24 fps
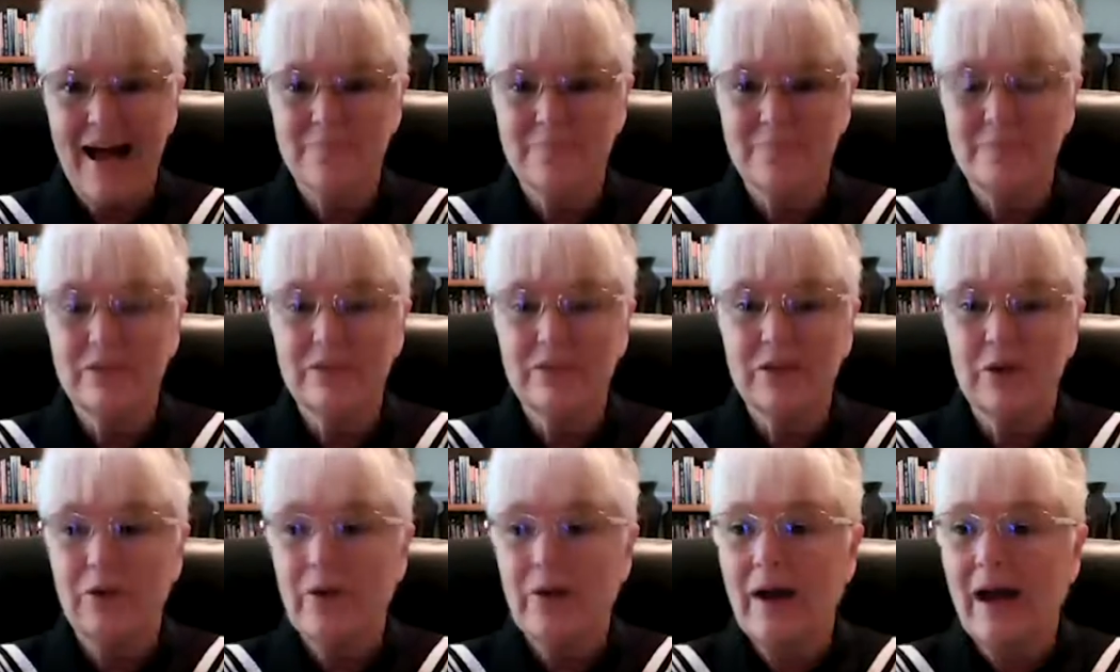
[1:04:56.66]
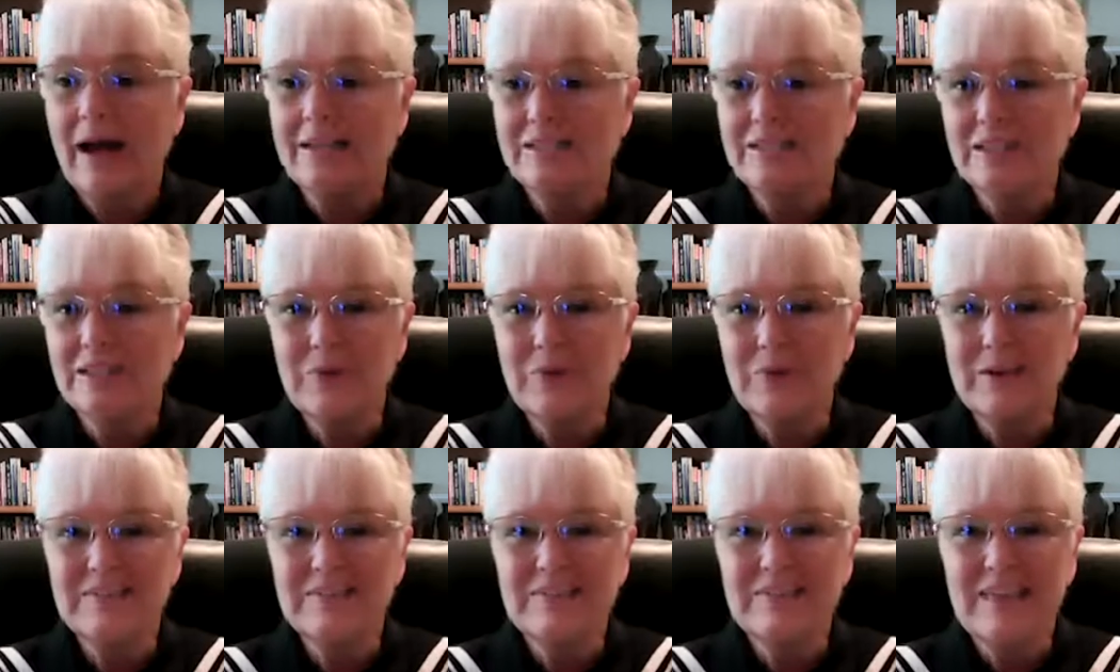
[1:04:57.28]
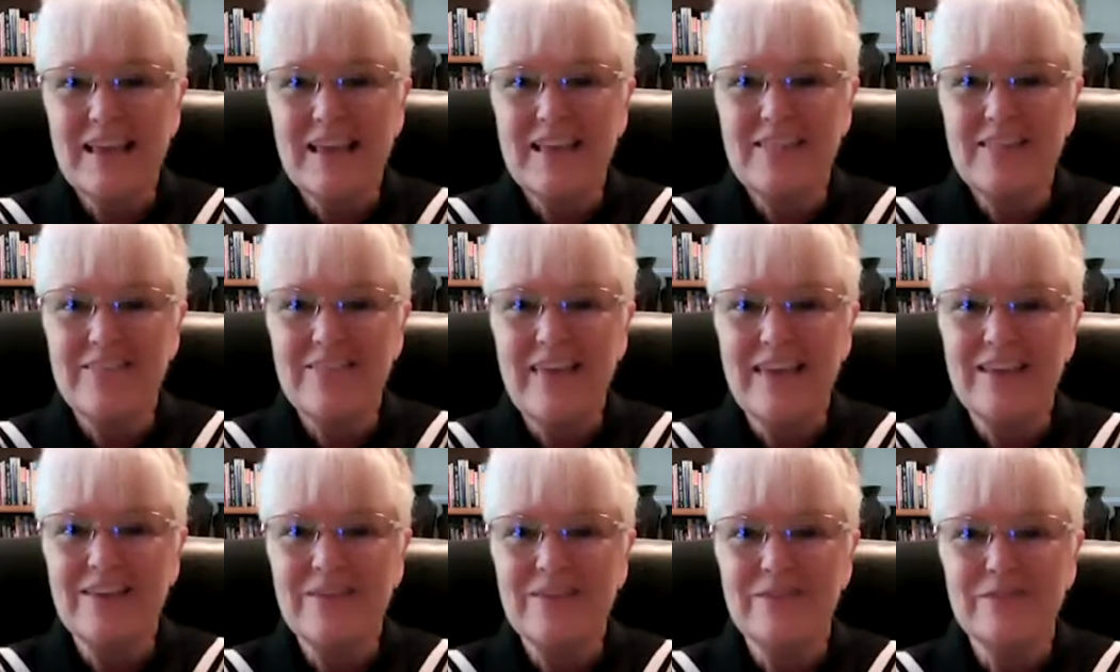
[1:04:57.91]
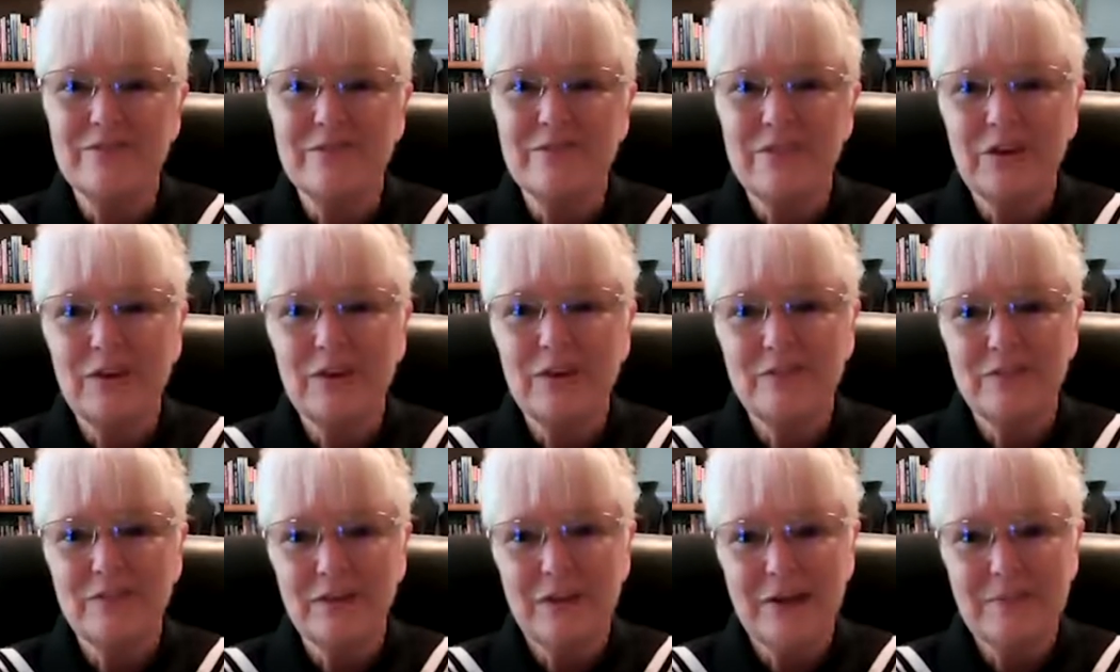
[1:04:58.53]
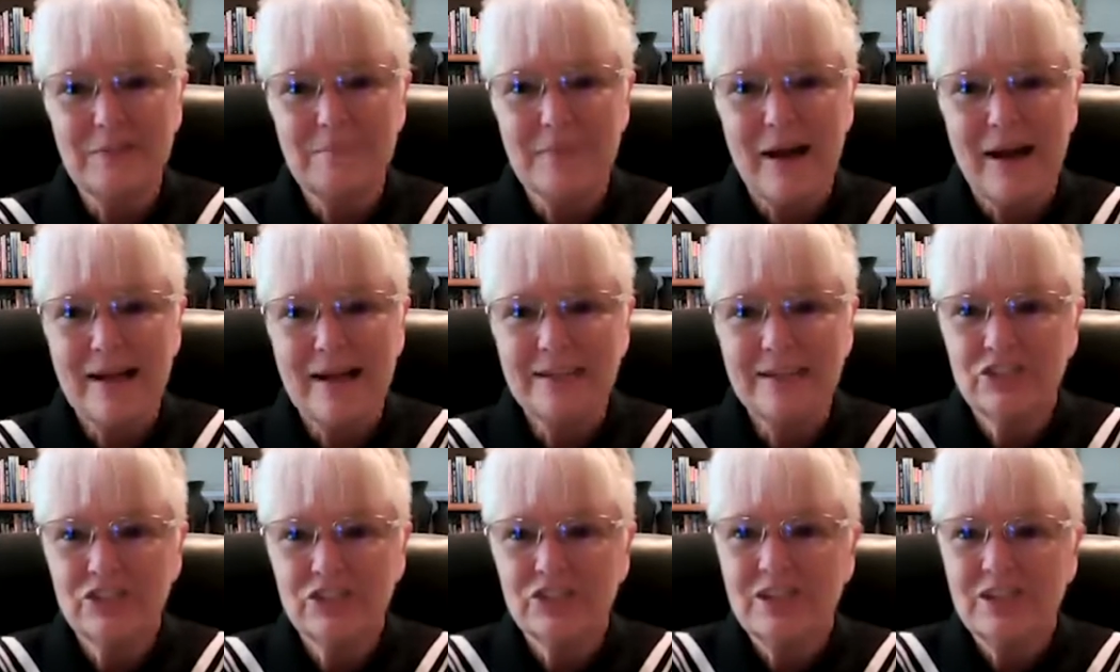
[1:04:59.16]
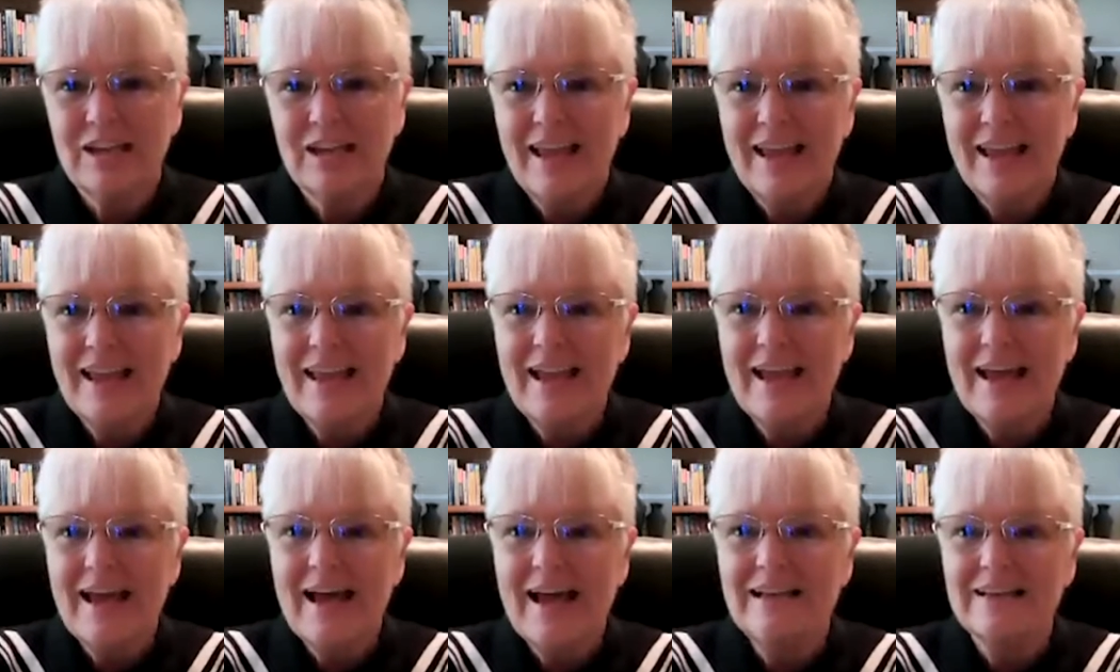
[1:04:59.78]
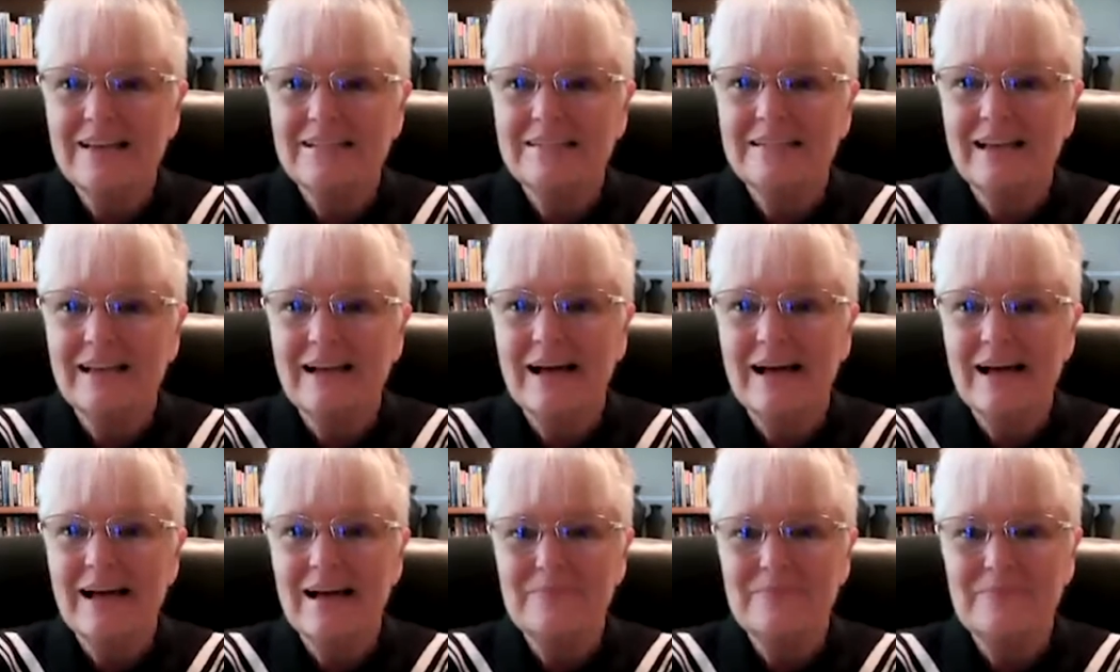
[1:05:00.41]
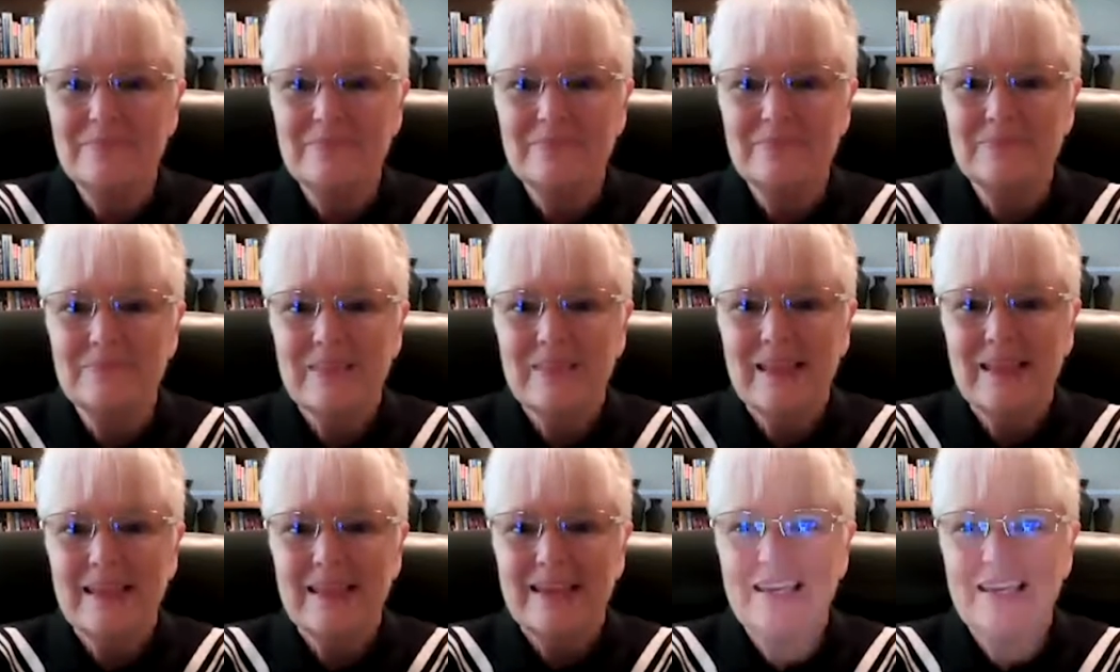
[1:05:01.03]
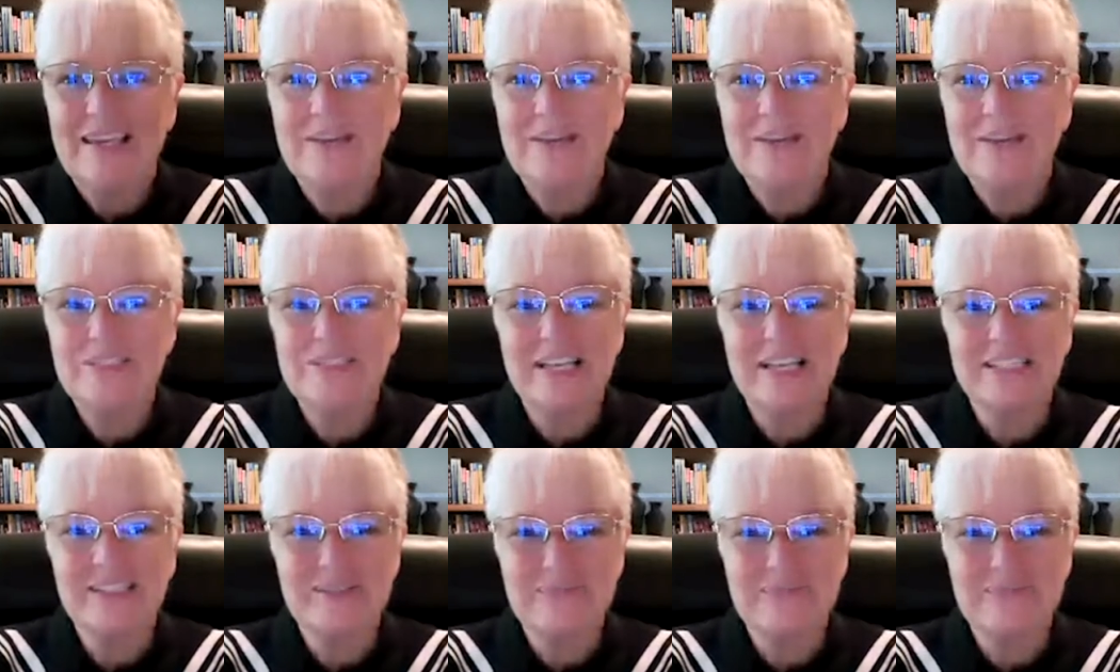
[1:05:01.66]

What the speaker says: So I just want to say thank you very, very much. And it was such a